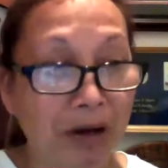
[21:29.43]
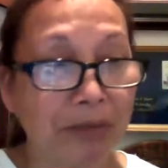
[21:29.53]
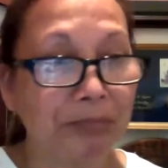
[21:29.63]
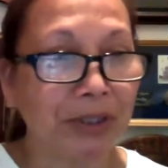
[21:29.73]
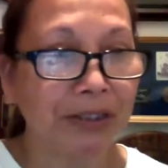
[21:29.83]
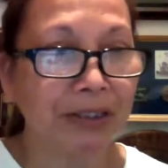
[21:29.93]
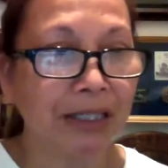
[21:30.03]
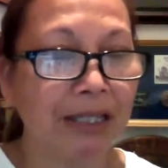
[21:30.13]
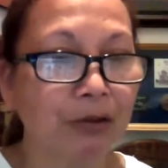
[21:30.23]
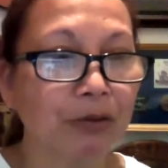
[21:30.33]
parpet,
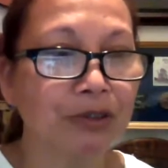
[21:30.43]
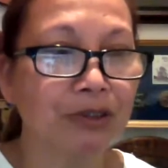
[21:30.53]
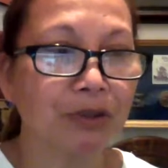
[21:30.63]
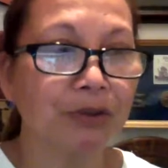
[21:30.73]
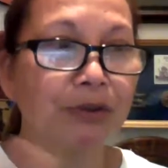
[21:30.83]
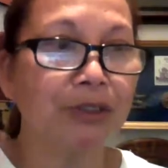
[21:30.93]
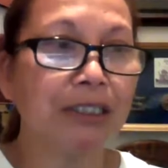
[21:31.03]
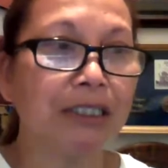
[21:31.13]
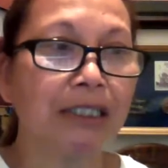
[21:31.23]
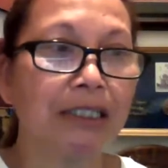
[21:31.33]
and
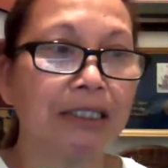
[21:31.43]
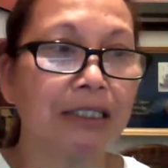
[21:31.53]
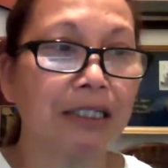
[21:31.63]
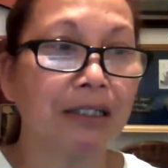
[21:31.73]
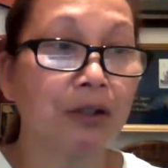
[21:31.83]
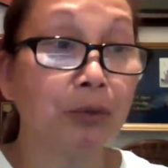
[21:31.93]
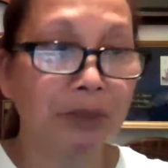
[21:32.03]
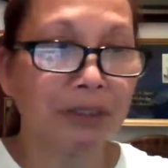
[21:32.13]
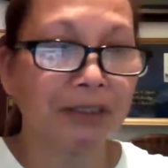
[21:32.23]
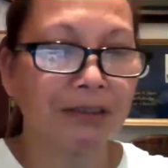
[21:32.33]
also the
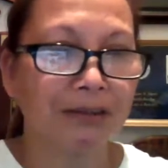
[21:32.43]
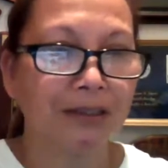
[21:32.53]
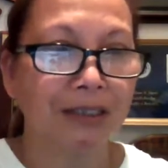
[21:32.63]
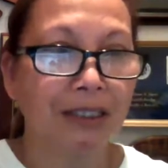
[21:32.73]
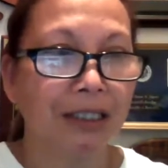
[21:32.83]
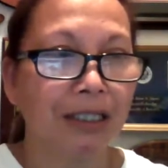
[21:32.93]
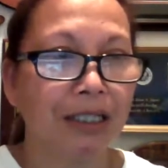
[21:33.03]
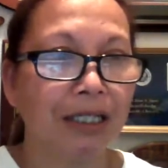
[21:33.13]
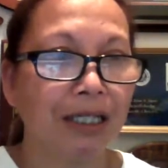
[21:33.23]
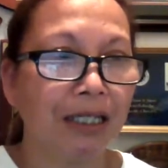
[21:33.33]
oven.
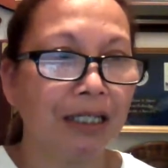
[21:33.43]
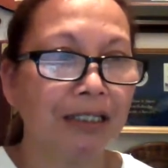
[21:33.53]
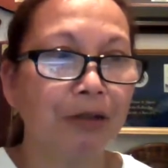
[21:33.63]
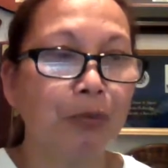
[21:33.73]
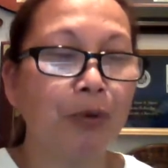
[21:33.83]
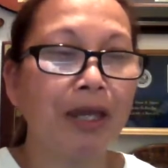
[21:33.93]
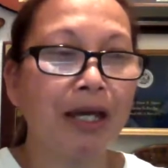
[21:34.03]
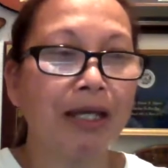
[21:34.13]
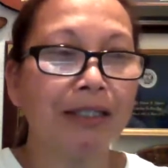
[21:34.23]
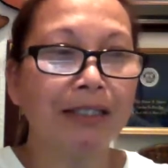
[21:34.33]
And the
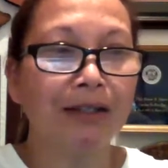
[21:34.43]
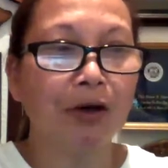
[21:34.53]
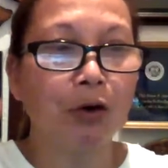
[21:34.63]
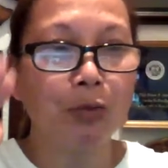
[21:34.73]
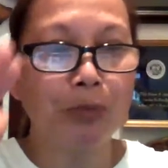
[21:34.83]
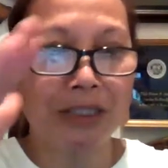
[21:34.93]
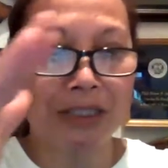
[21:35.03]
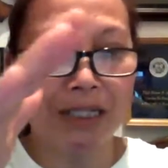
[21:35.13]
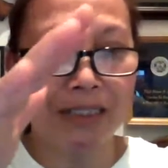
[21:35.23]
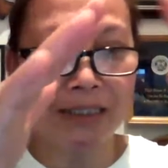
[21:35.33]
way I did the
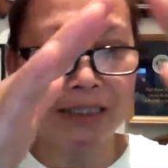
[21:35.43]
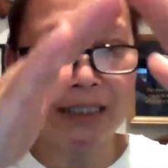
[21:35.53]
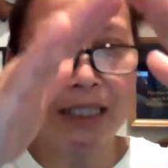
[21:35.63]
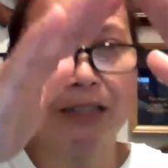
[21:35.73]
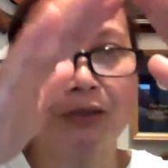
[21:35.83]
oven, I did a